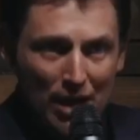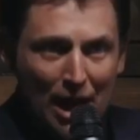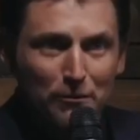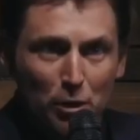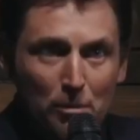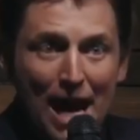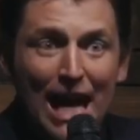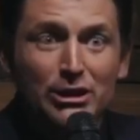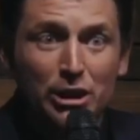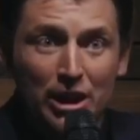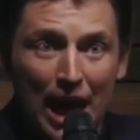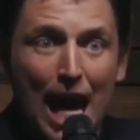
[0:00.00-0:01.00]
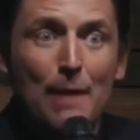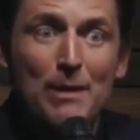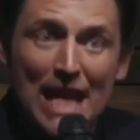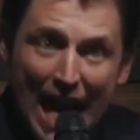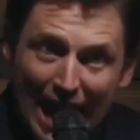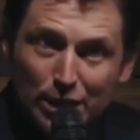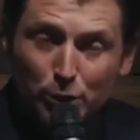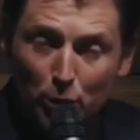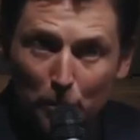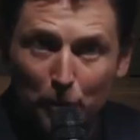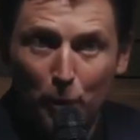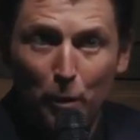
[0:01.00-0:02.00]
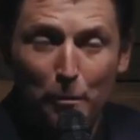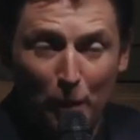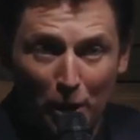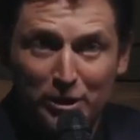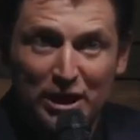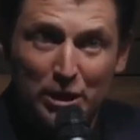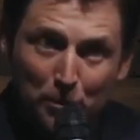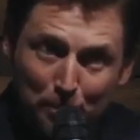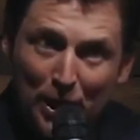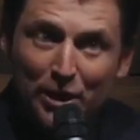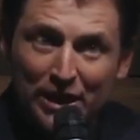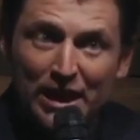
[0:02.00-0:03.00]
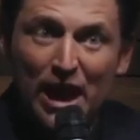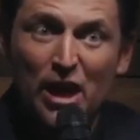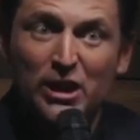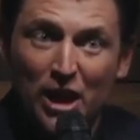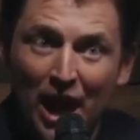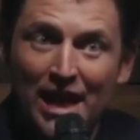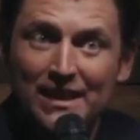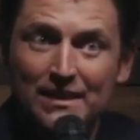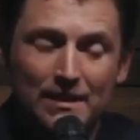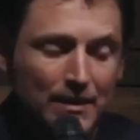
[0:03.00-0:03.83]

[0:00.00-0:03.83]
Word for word: don't have to imagine. I'm an actual poor person, you billionaire cunt.